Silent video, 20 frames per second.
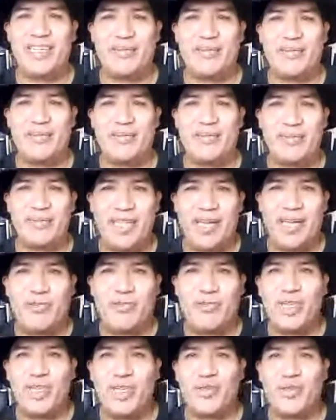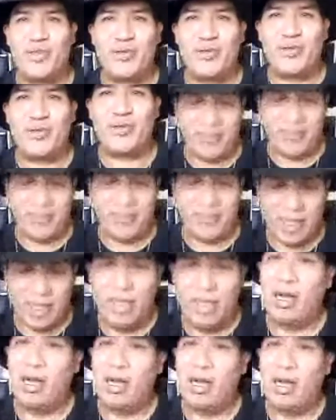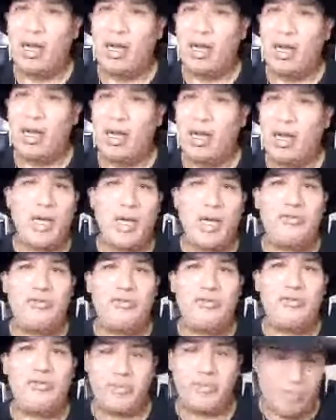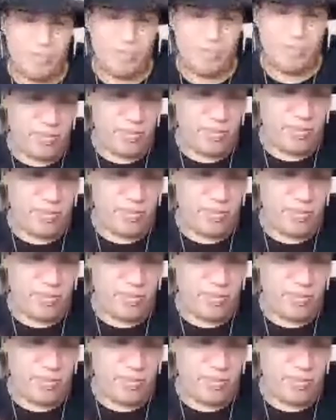I'm glad we're getting through. I do have just a little bit more